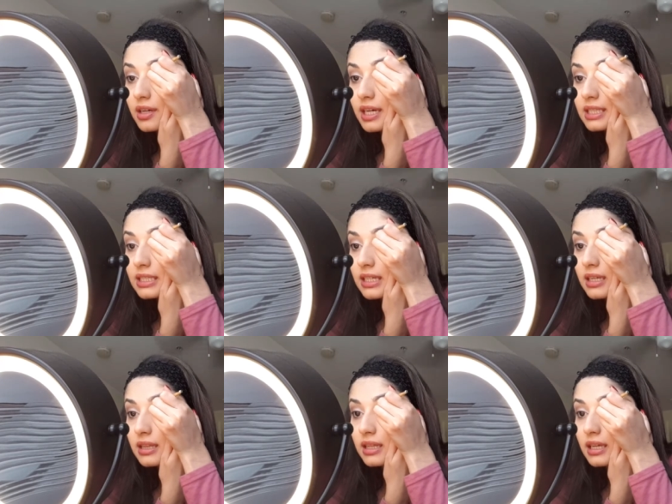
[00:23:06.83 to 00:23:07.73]
I
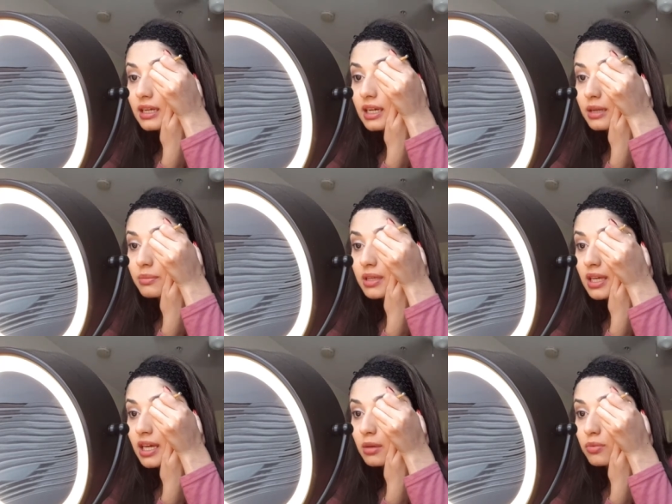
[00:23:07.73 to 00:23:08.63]
didn't think I'd be
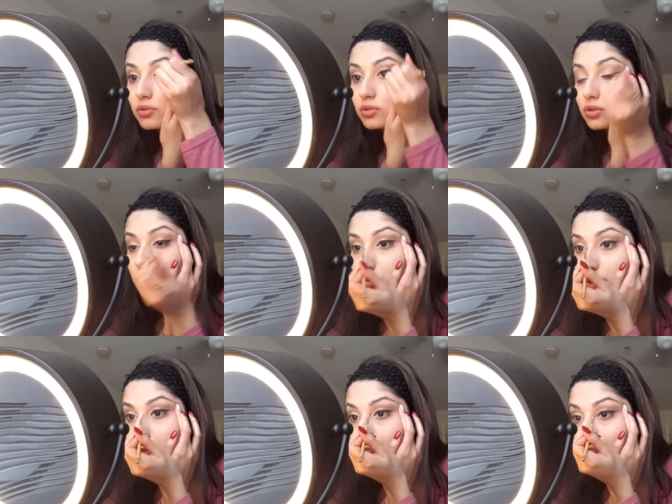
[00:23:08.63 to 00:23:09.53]
able to do
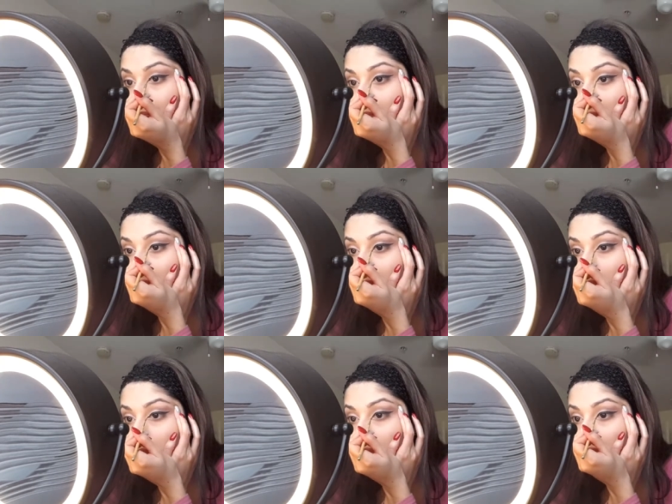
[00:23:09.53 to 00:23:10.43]
it.
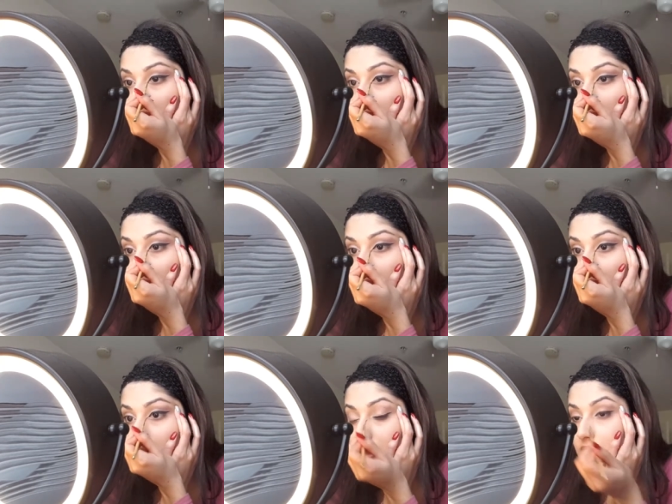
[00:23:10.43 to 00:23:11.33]

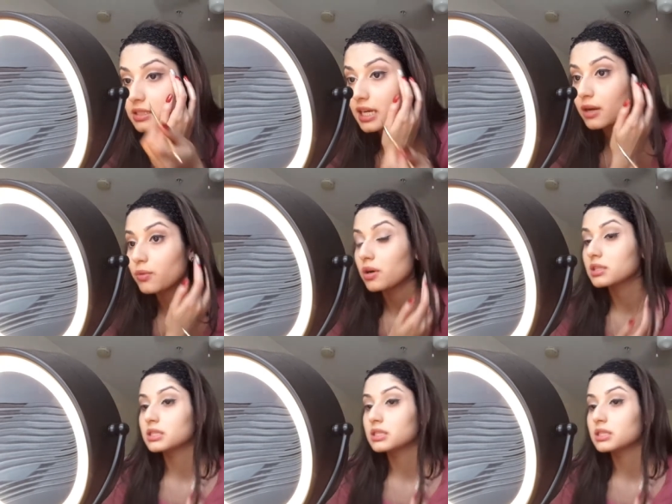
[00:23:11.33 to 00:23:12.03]
And I walked